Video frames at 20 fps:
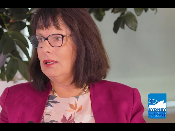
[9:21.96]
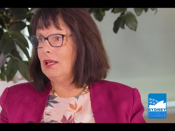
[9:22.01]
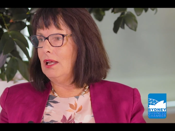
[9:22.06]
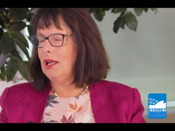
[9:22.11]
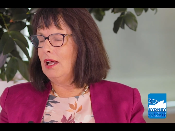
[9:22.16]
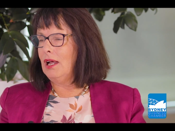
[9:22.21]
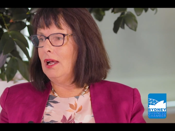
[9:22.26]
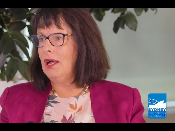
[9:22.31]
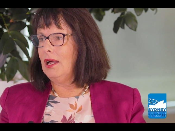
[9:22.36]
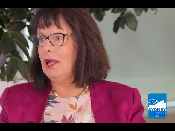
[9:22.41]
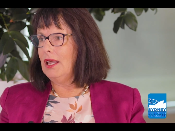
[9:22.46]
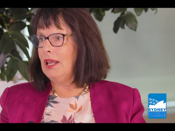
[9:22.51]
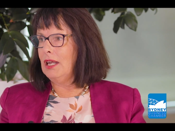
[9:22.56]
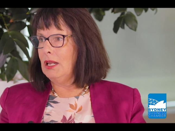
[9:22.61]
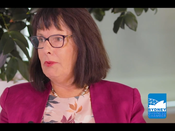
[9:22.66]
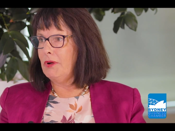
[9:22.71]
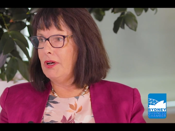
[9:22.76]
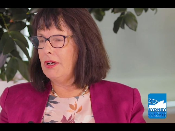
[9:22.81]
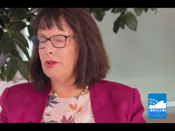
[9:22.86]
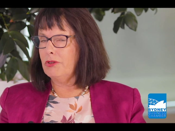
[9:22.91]

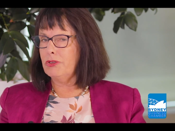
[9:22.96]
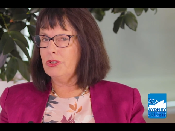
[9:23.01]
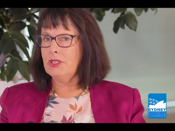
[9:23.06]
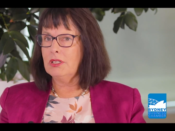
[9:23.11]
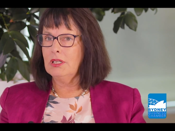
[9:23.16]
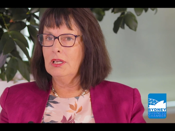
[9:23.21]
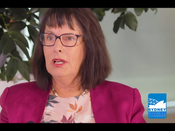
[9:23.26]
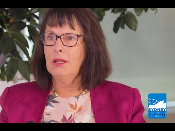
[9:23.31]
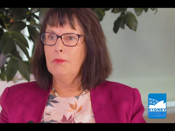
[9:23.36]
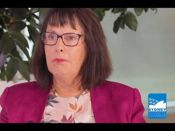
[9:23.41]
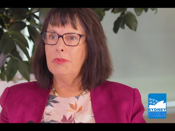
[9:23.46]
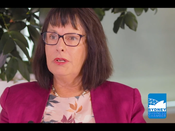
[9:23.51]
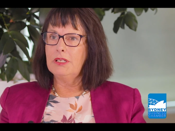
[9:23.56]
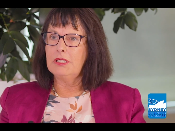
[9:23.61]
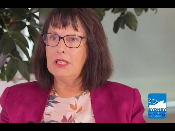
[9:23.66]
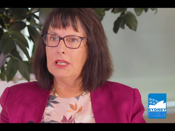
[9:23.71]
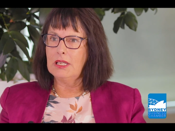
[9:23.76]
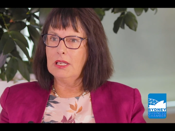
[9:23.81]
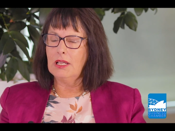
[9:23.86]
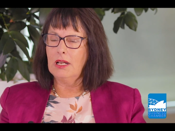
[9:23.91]
anywhere else,
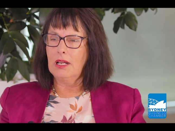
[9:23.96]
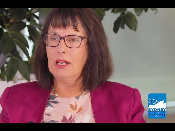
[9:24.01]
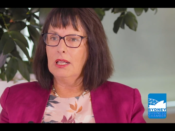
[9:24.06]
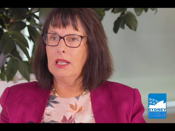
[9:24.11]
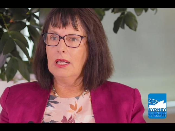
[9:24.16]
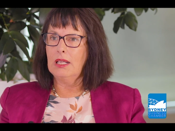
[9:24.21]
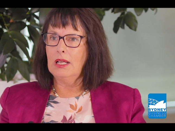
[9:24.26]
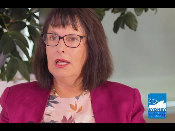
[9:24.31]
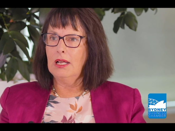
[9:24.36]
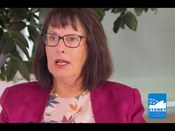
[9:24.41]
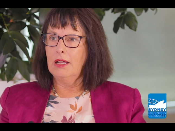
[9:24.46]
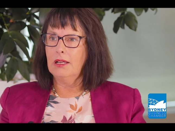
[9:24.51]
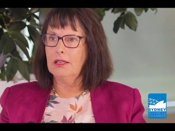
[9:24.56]
particularly